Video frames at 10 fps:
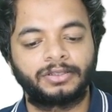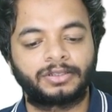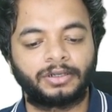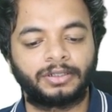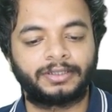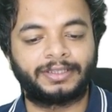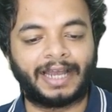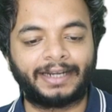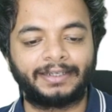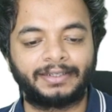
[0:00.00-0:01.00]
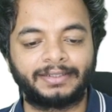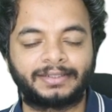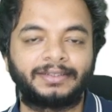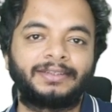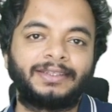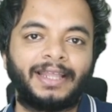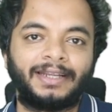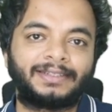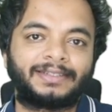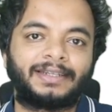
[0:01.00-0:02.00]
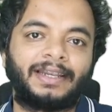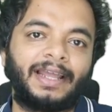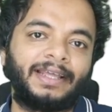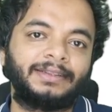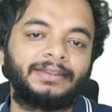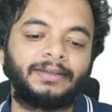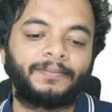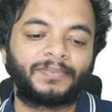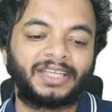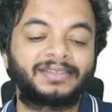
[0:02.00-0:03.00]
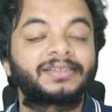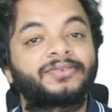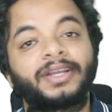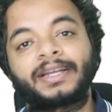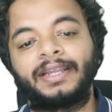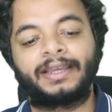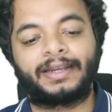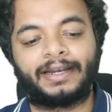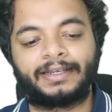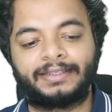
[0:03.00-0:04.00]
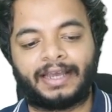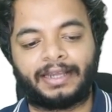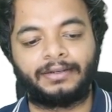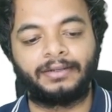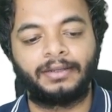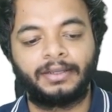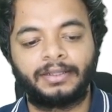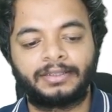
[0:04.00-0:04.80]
so that is its length is strictly greater than